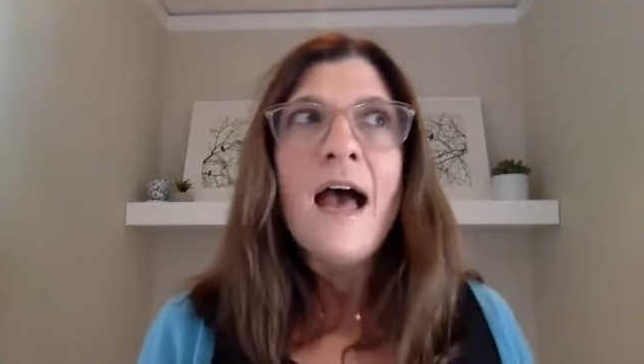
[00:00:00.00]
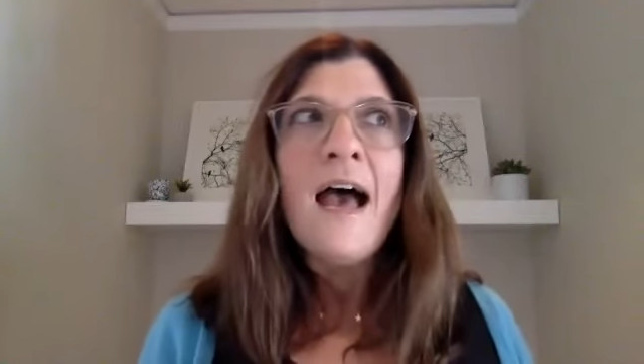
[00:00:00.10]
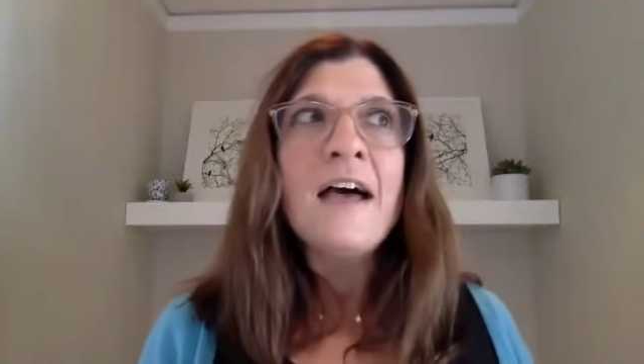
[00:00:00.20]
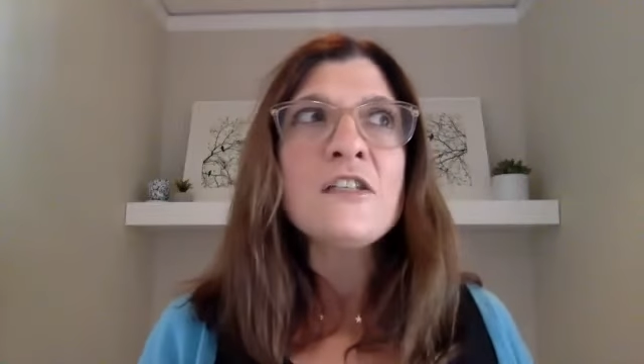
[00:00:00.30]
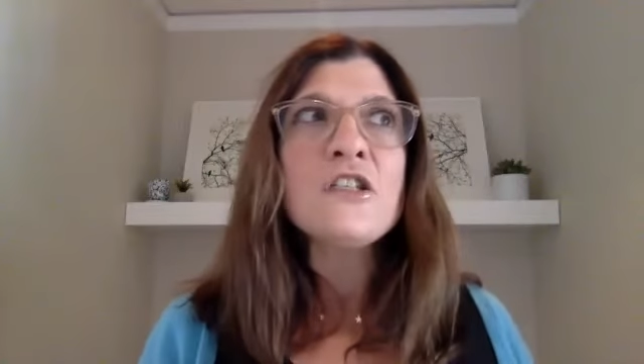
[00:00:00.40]

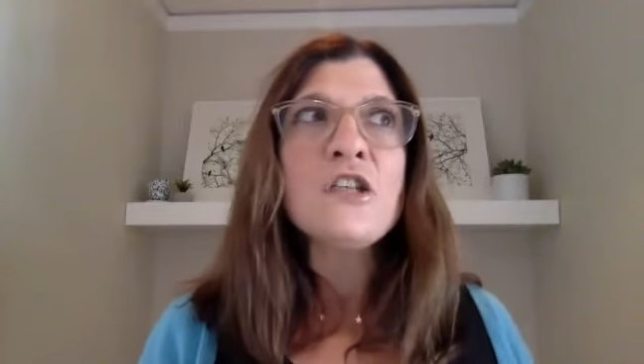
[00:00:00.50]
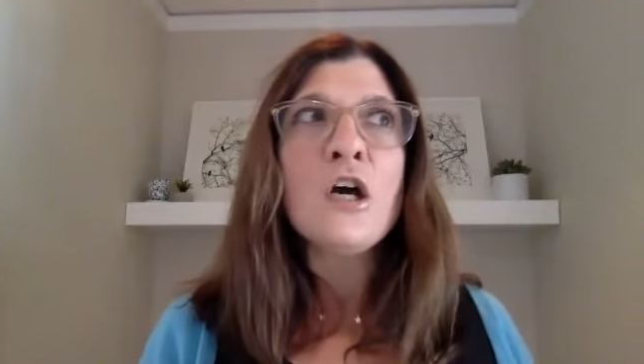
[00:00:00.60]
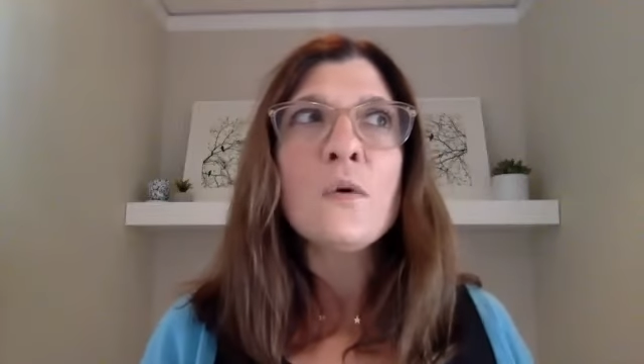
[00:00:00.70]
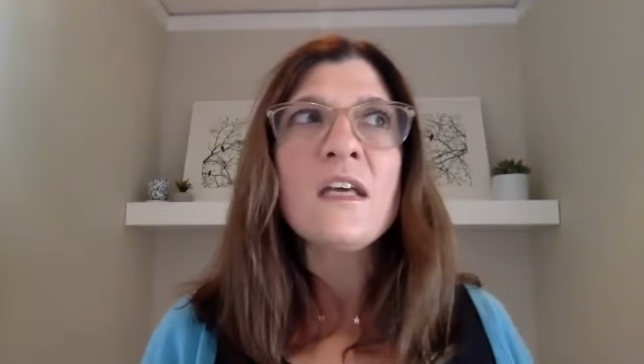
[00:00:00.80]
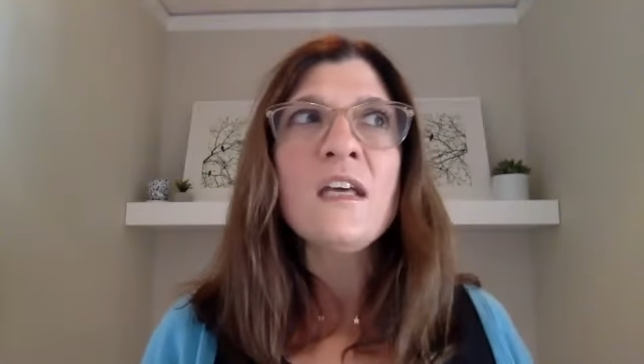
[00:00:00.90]
And
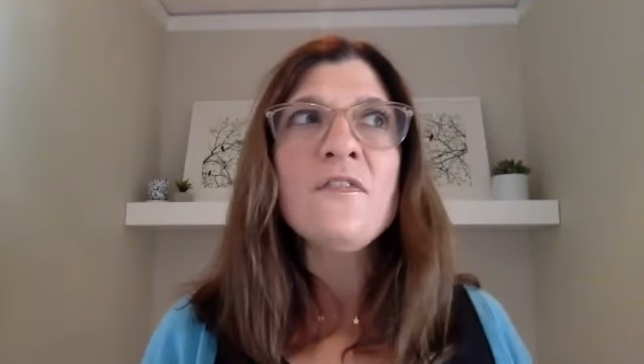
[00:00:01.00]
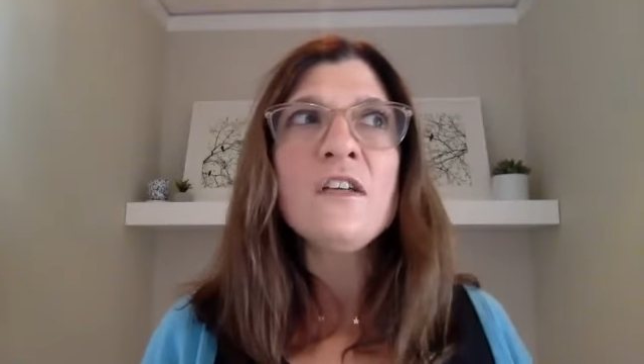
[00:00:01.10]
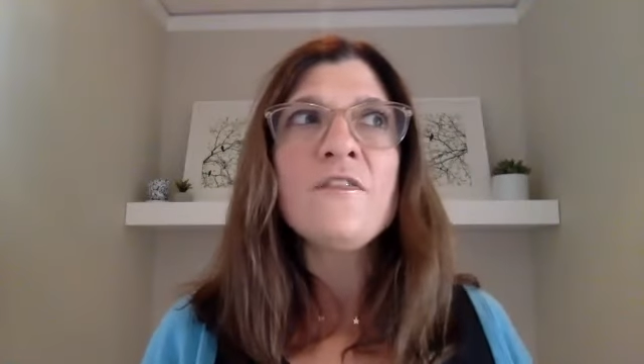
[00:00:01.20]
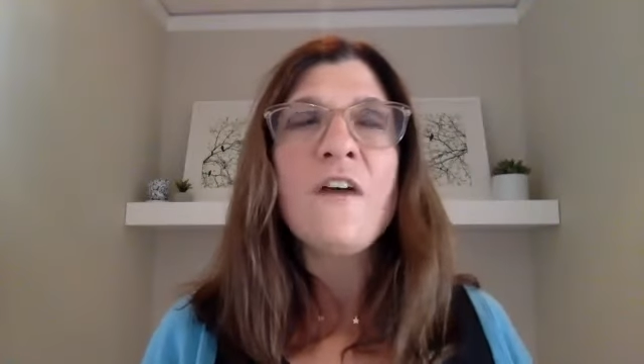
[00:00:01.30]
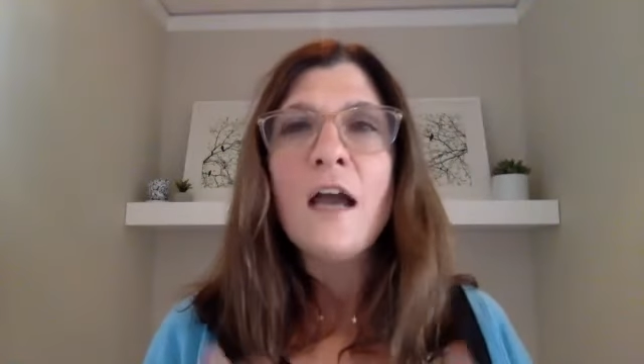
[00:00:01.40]
so, even
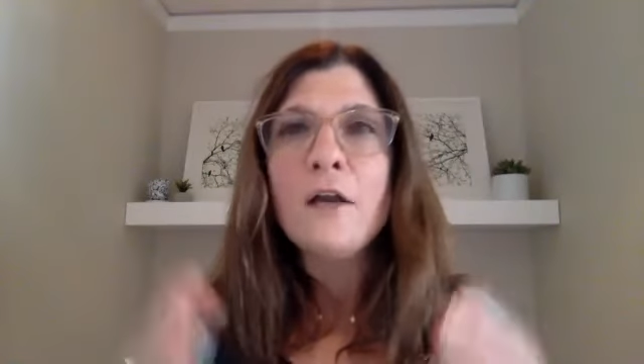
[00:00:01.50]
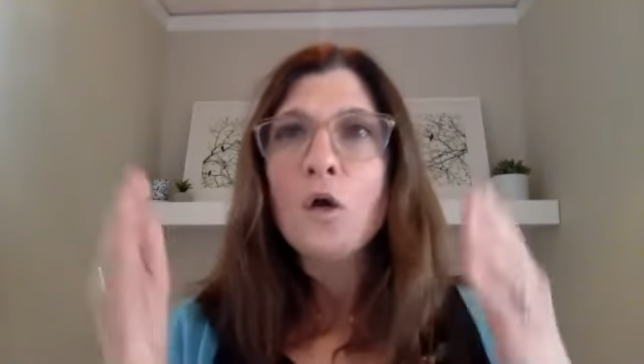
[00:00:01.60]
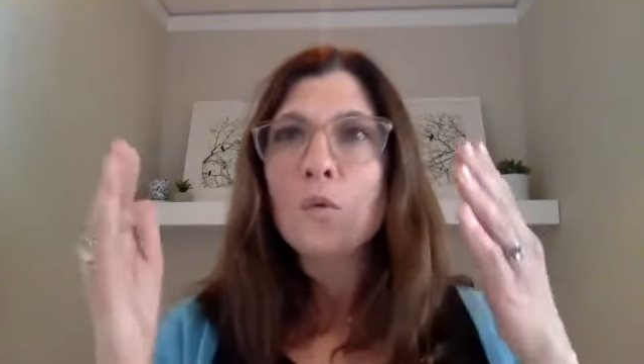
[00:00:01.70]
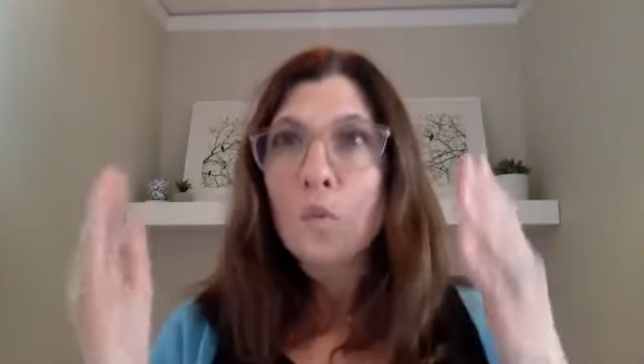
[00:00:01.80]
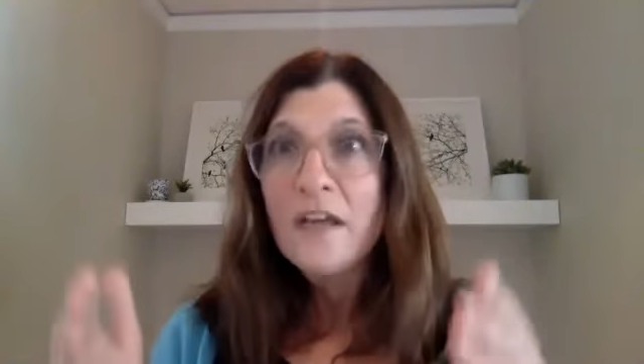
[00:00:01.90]
if I
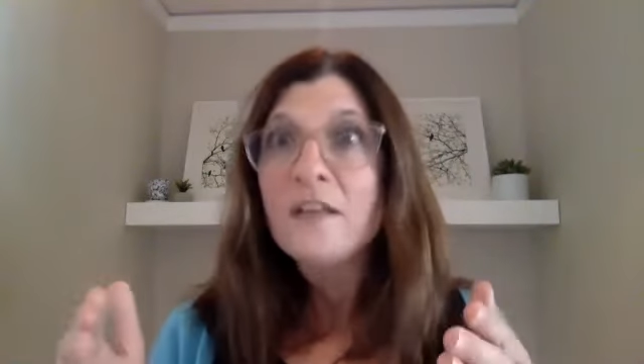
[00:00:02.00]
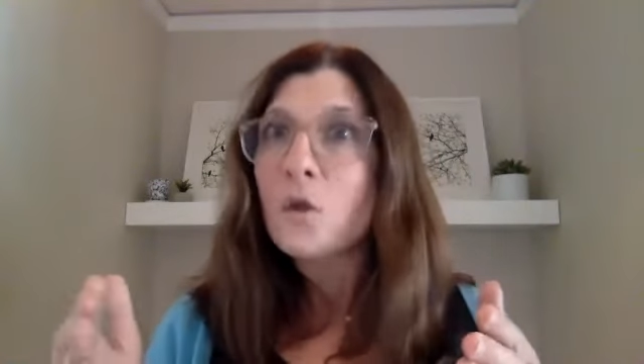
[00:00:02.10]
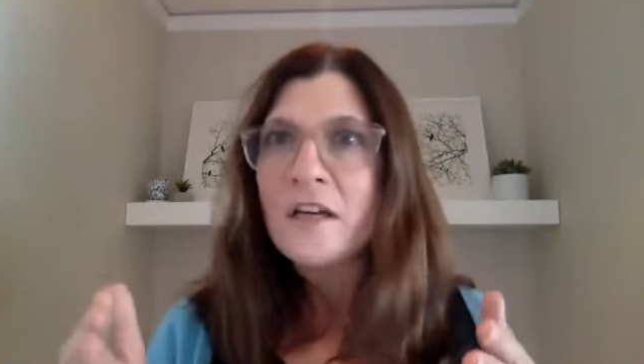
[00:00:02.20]
don't write the